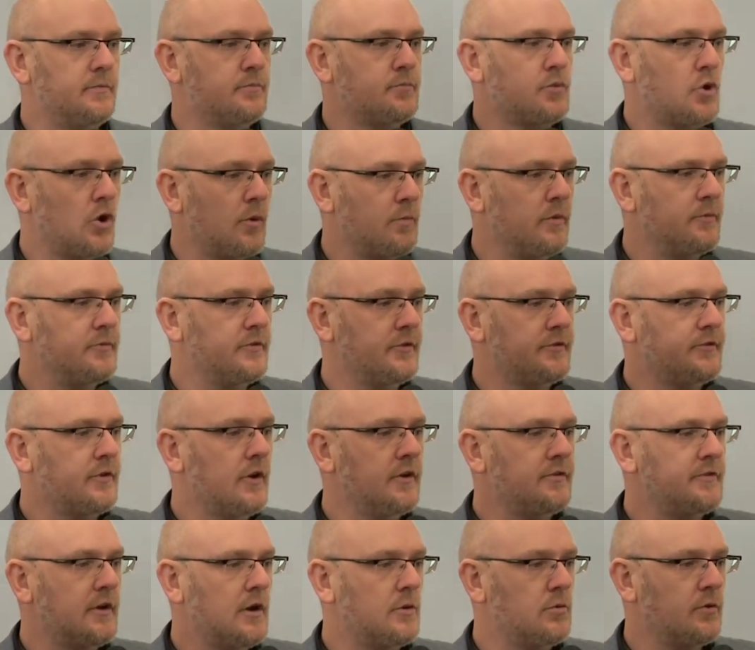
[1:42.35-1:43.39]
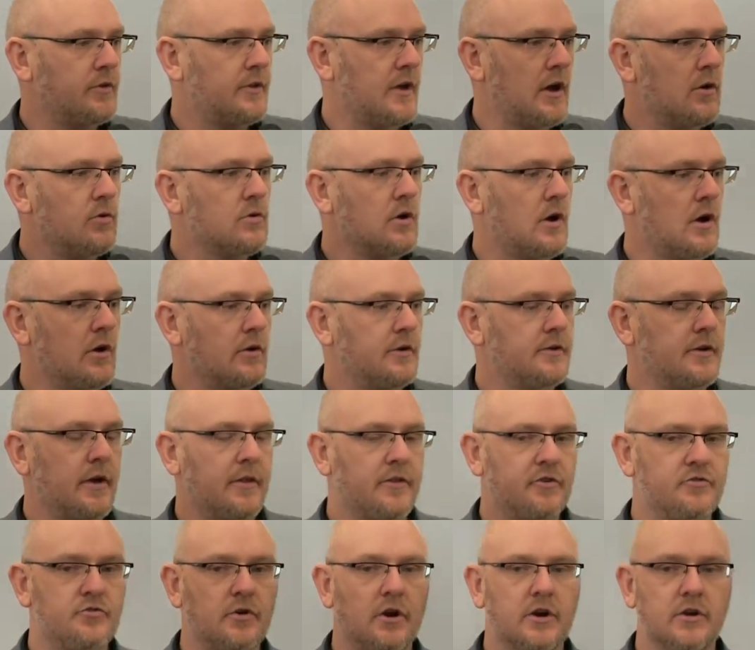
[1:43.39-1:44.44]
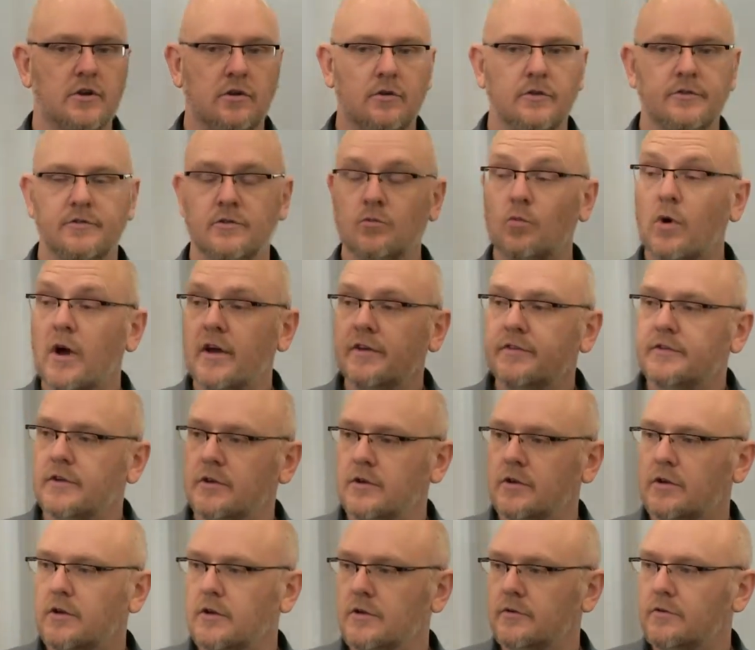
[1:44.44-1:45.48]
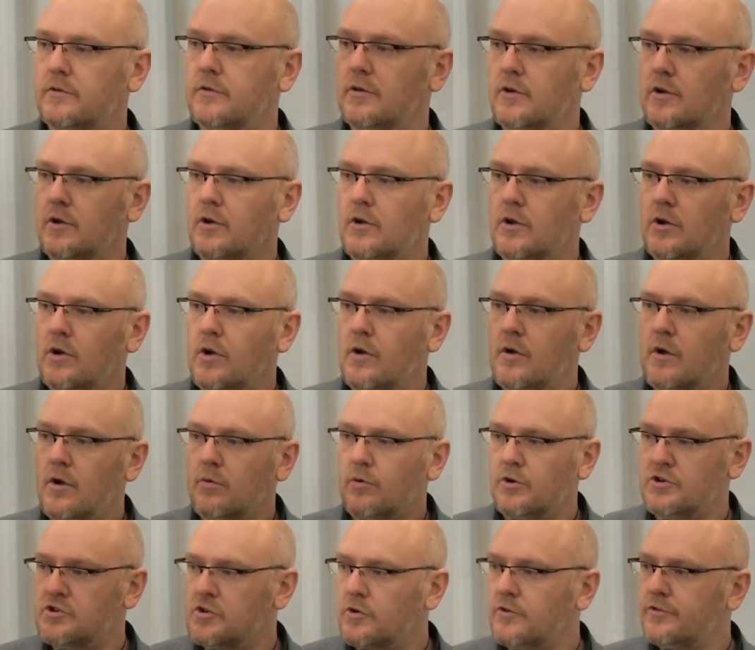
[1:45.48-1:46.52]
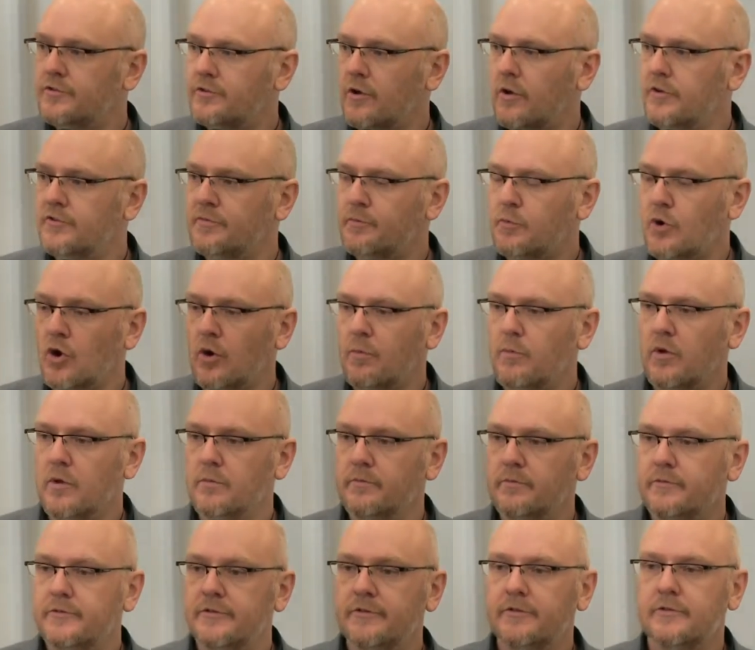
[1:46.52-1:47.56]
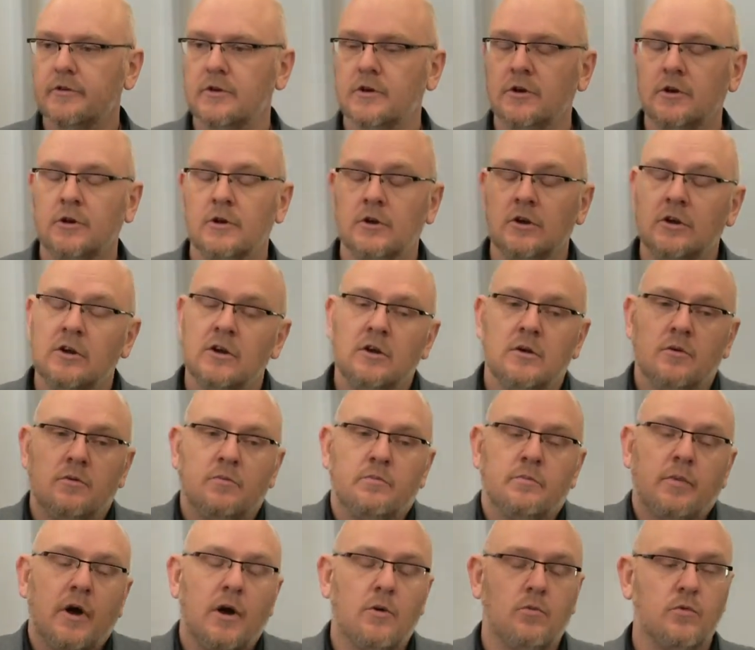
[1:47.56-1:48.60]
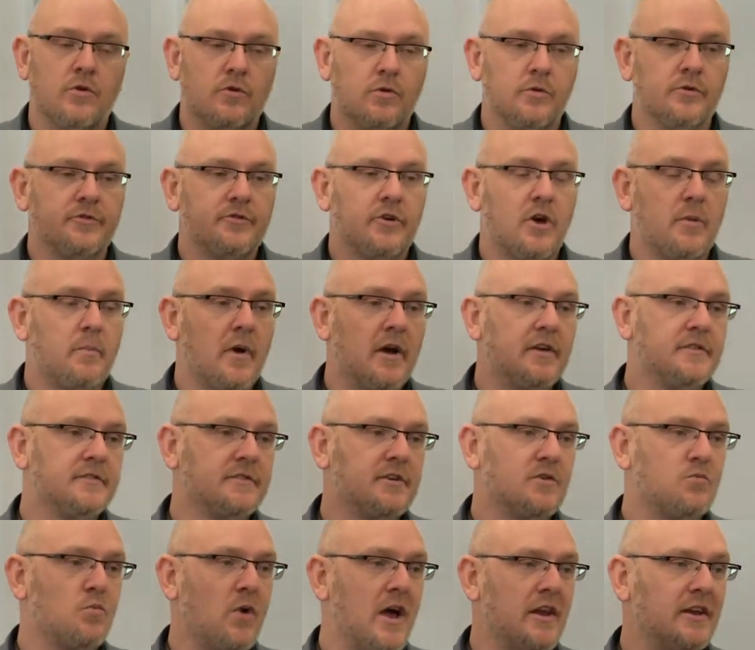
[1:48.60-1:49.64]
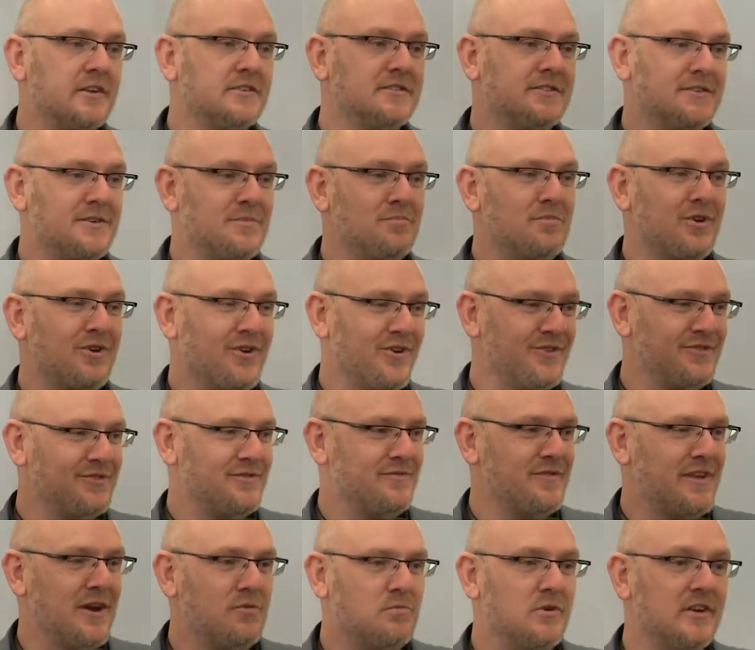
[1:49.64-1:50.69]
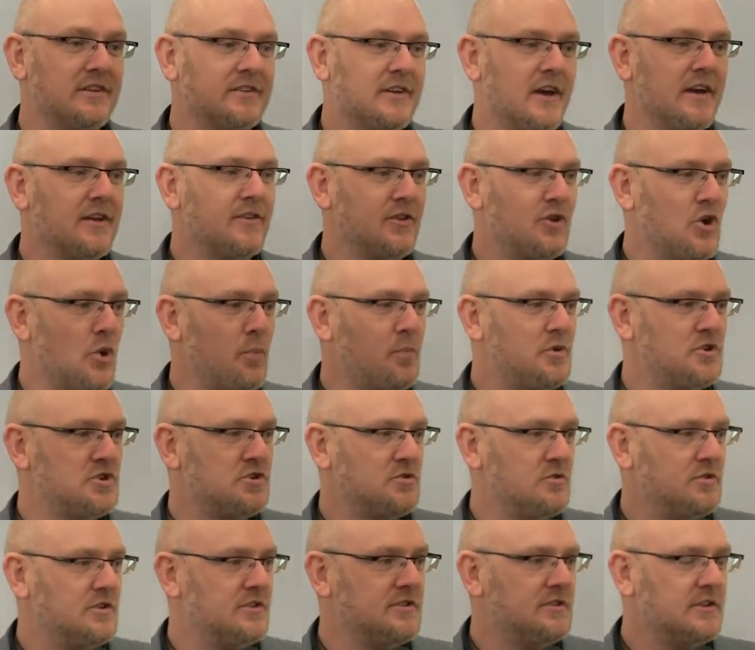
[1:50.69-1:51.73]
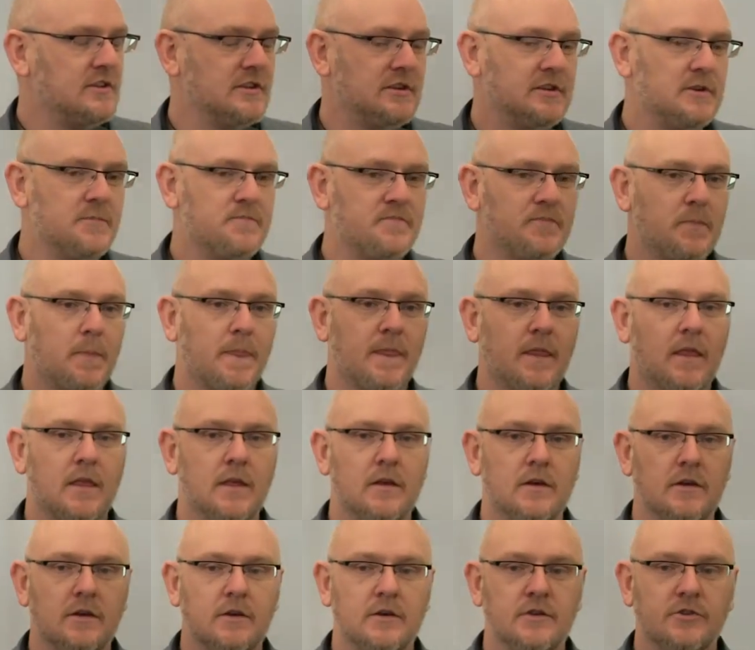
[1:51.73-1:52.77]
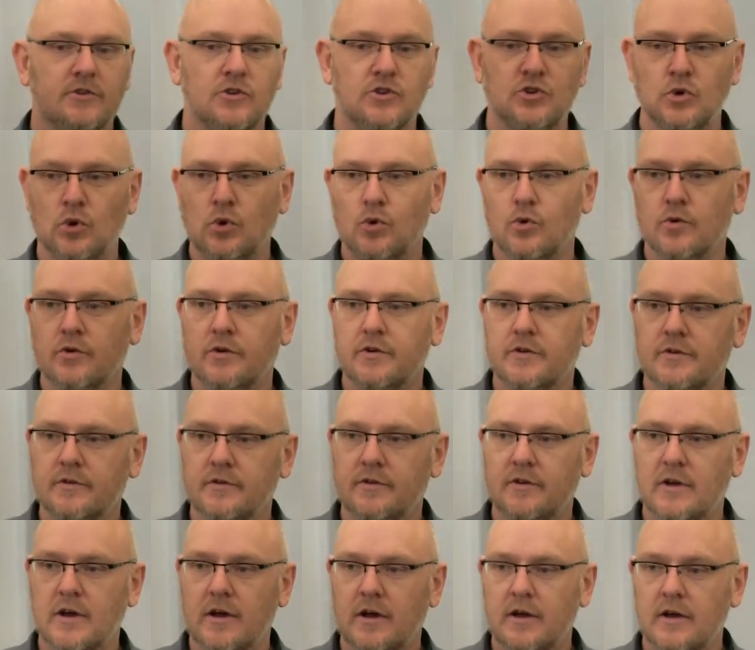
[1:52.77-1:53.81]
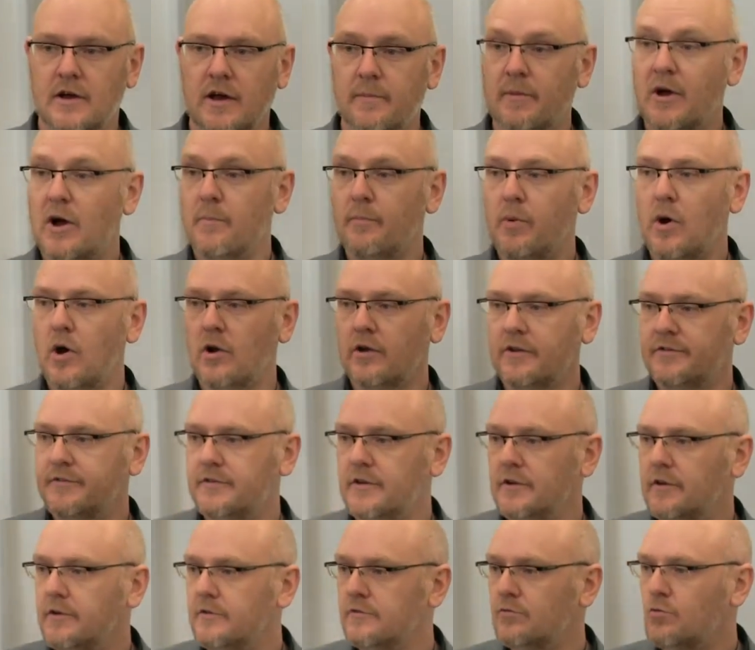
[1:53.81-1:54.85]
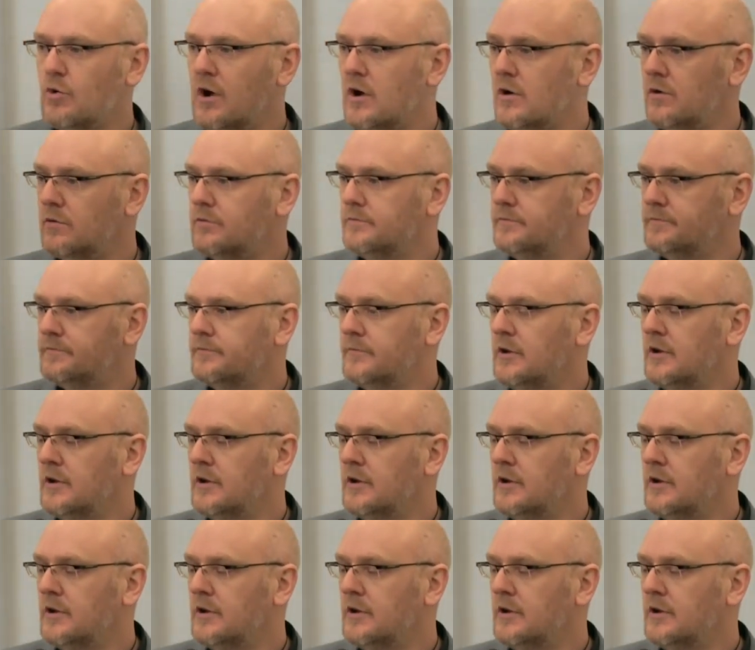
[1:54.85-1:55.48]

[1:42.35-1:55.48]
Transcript: problems associated with alcohol and other drug use and ways that you can reduce those problems. But we're also based in Wellington, and because of that we take the opportunity to talk about policy as well.